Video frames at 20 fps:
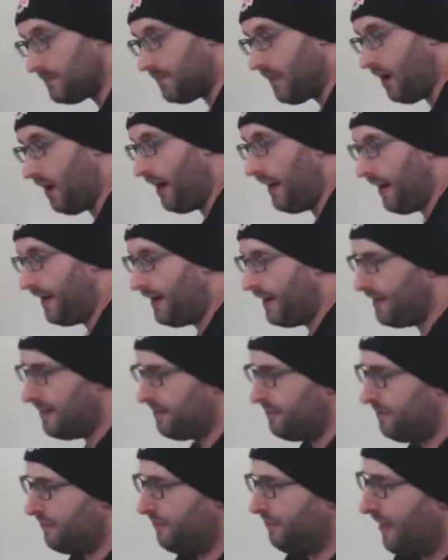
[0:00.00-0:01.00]
All right. And
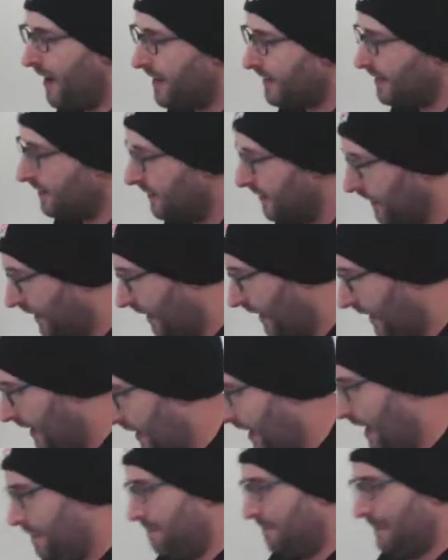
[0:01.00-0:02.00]
then finally,
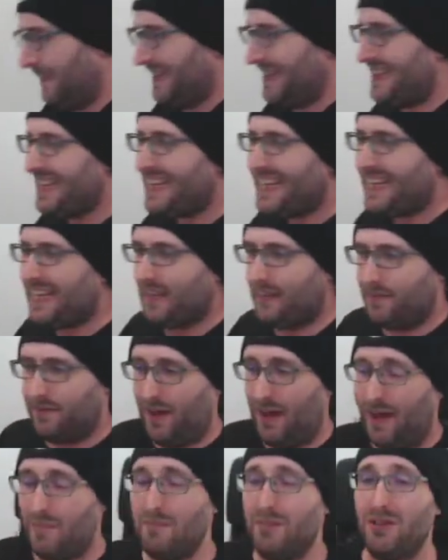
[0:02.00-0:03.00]
I believe
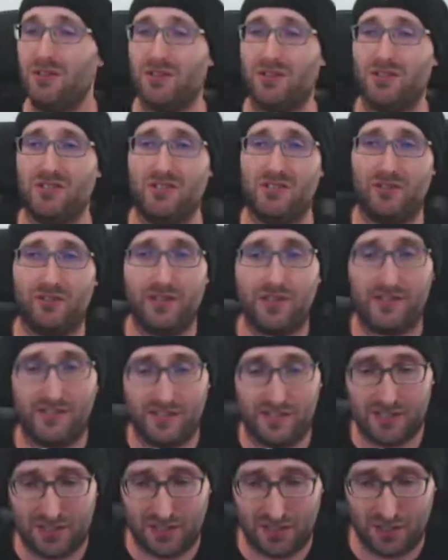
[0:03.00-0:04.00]
I'm a little concerned because
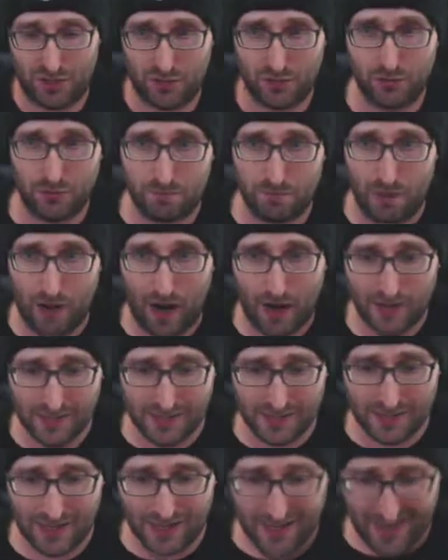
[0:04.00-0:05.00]
this is a huge
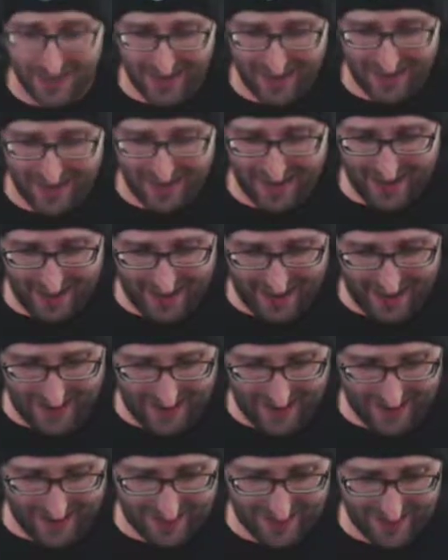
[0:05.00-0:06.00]
box,
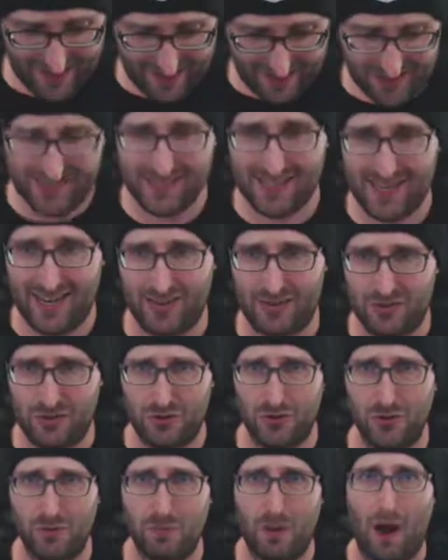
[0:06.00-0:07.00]
and I think this has
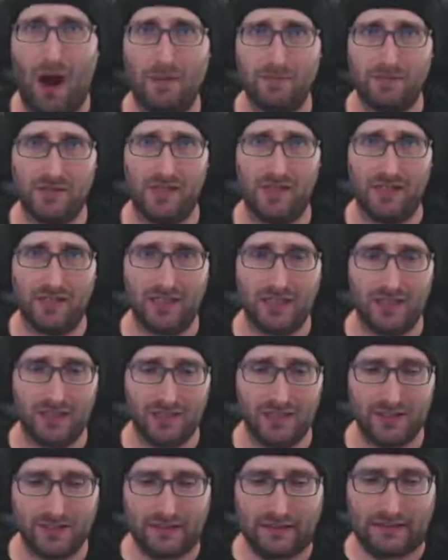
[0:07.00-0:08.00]
two pops in it,
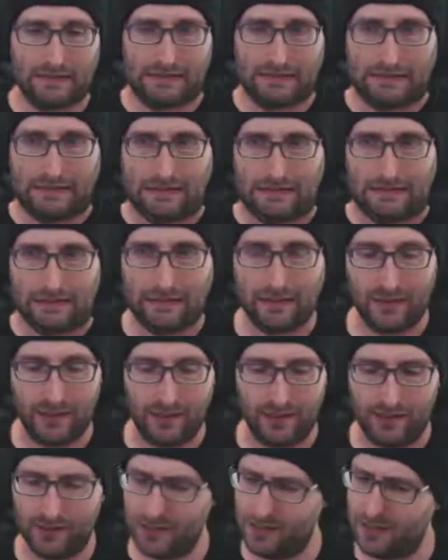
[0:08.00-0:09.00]

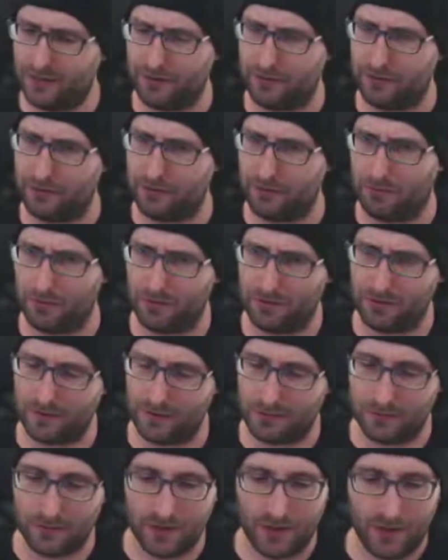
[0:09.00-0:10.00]
unless I ordered more of
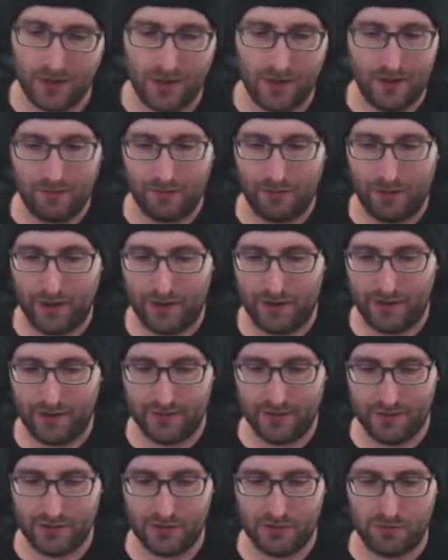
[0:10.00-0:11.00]
them.
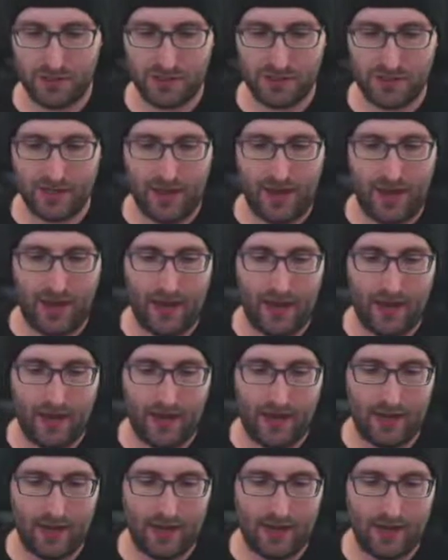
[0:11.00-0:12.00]
But this was
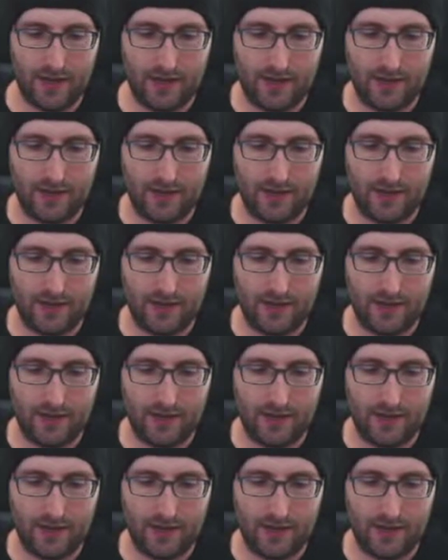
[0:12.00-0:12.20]
a